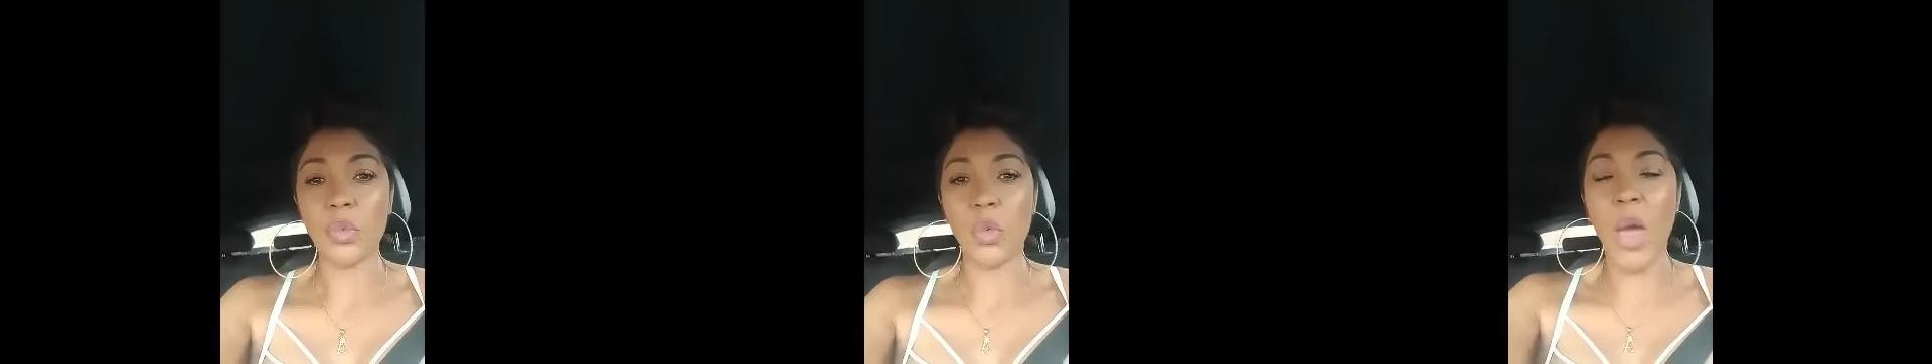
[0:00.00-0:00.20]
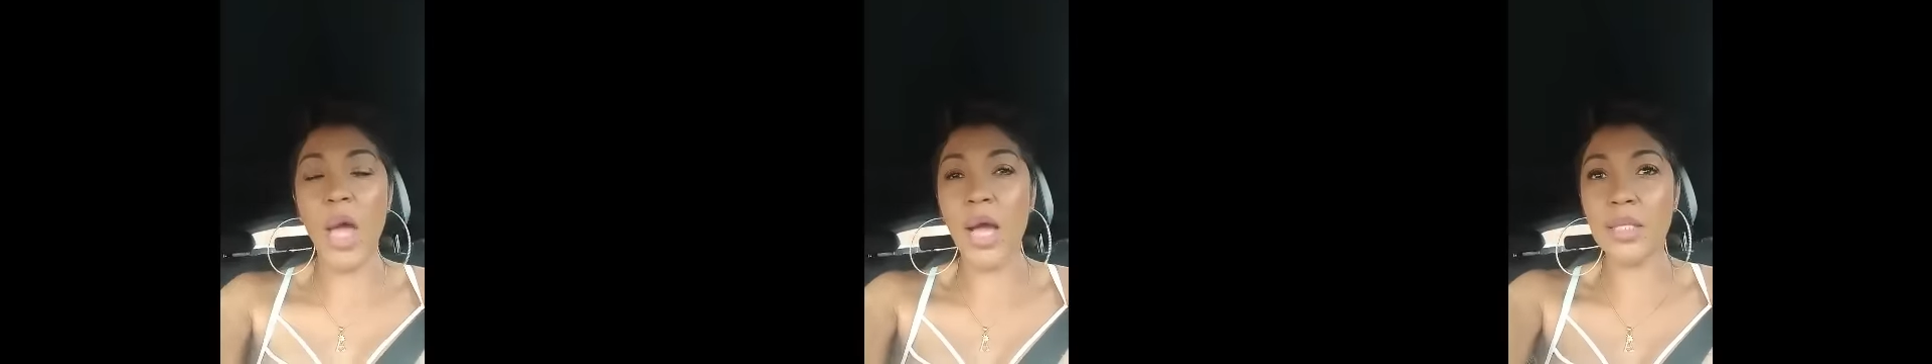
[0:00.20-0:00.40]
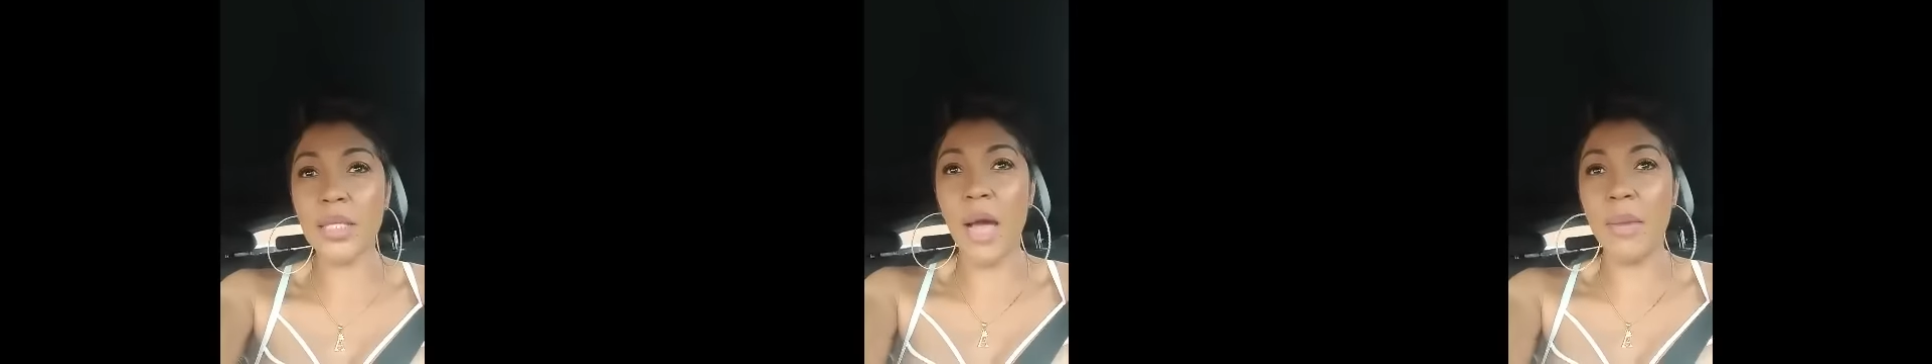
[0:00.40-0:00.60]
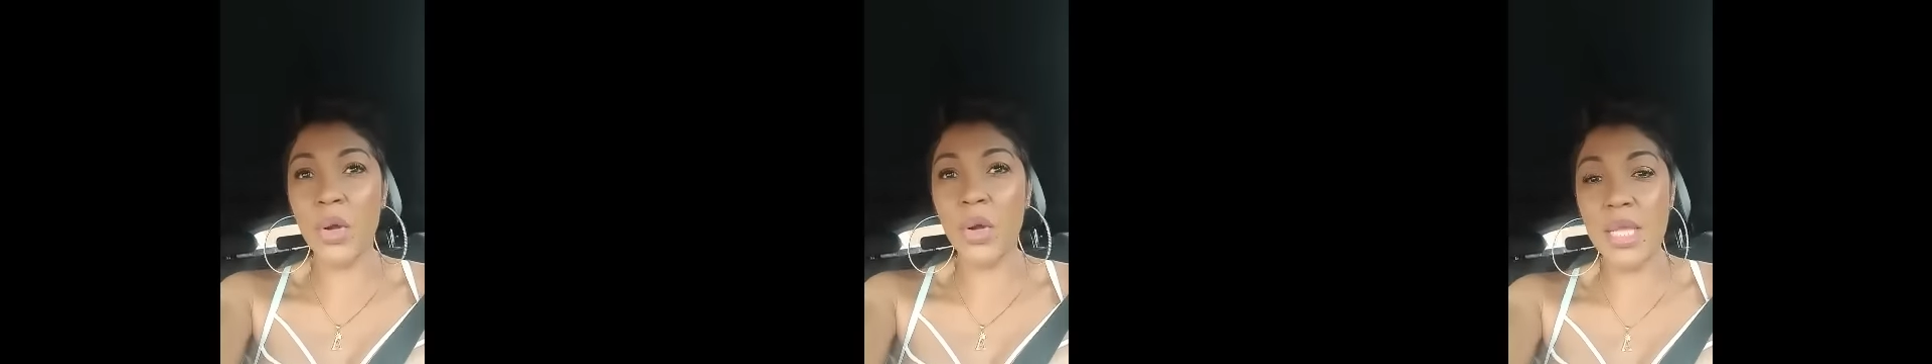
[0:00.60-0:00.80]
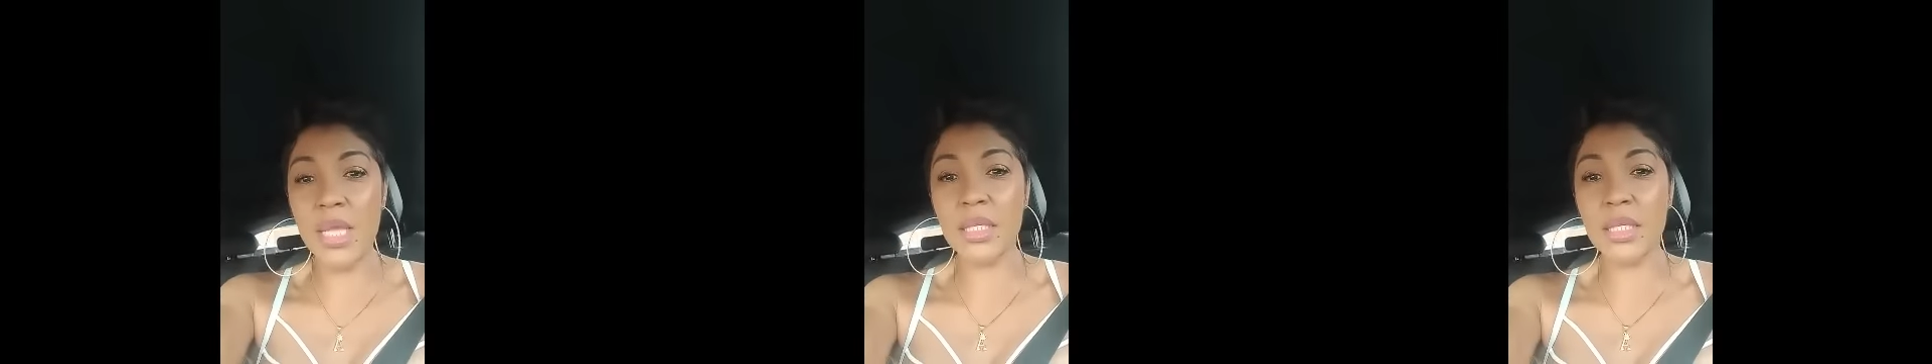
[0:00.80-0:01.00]
though she not call
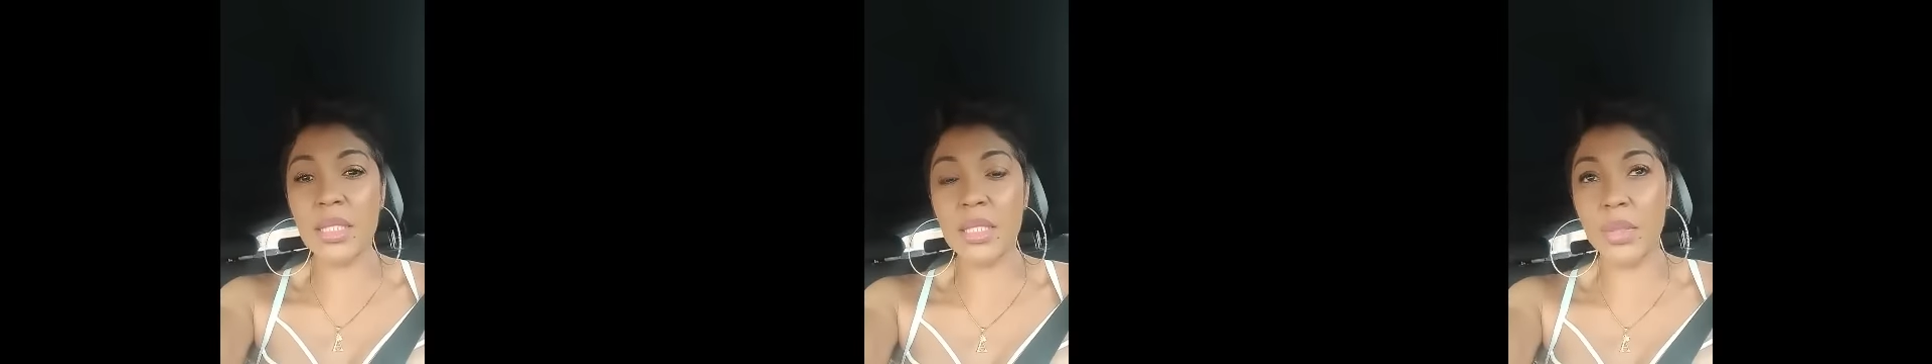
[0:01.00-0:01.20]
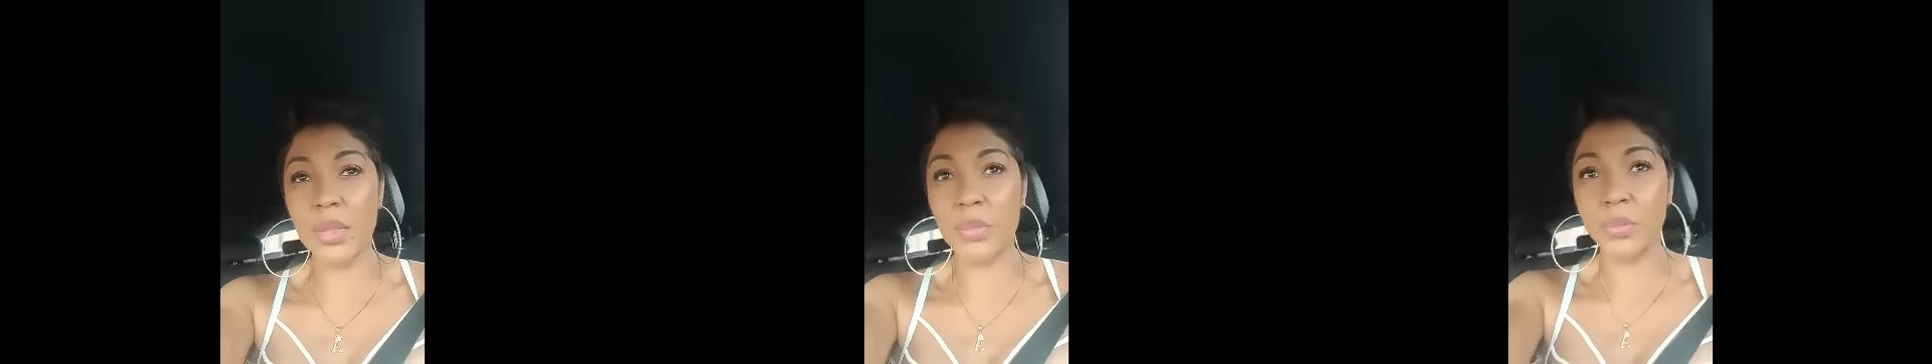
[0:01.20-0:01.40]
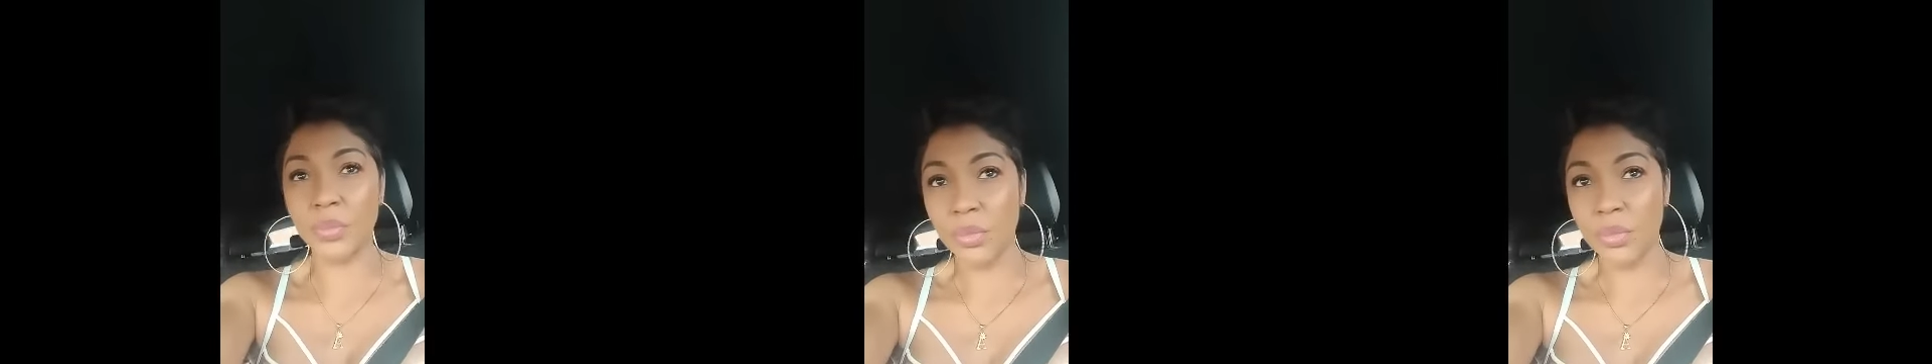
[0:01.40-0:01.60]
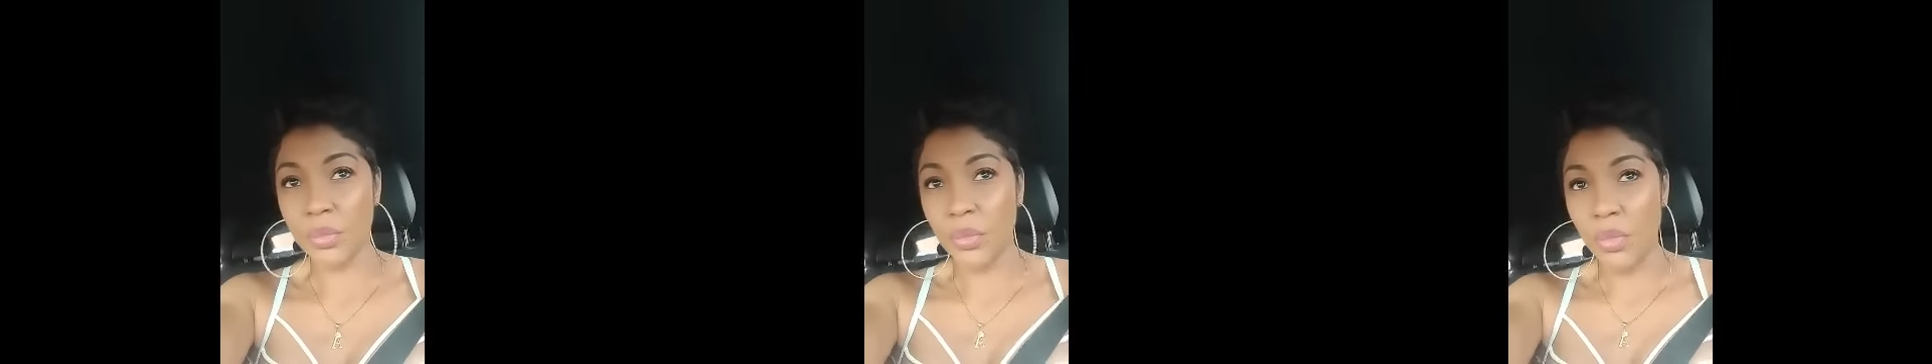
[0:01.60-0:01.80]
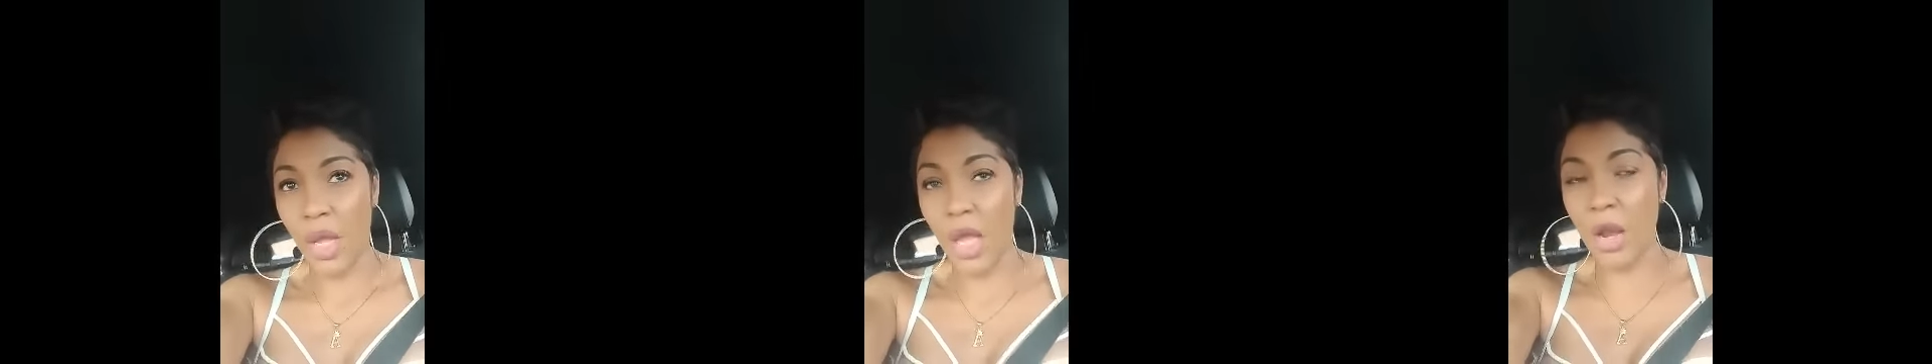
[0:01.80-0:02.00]
him name,
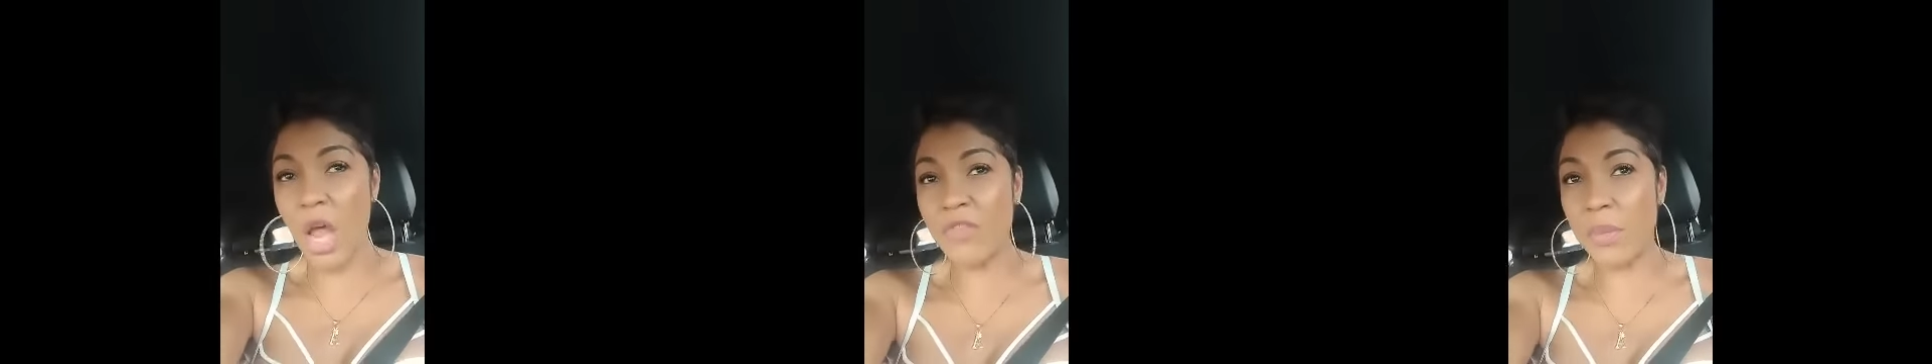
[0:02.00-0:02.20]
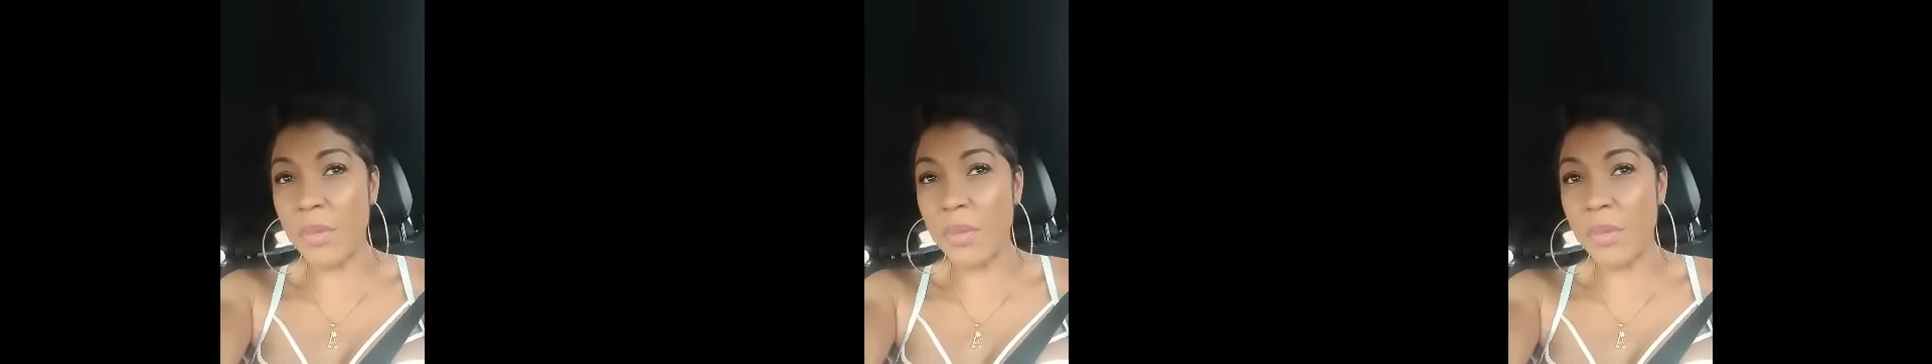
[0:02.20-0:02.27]
because